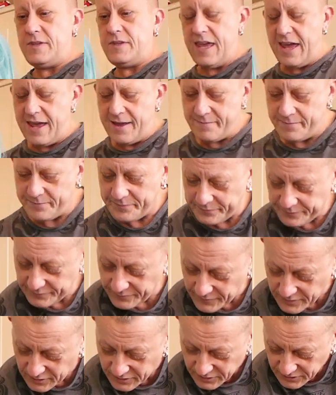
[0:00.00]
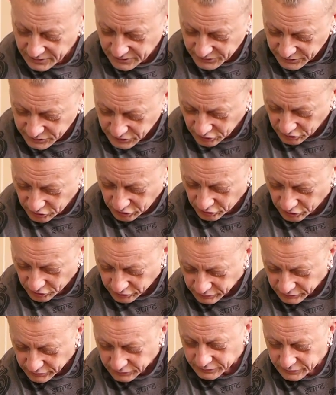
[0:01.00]
yeah,
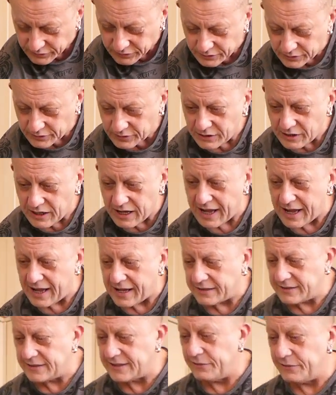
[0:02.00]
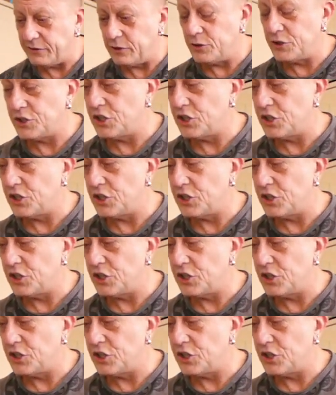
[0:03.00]
so, and if you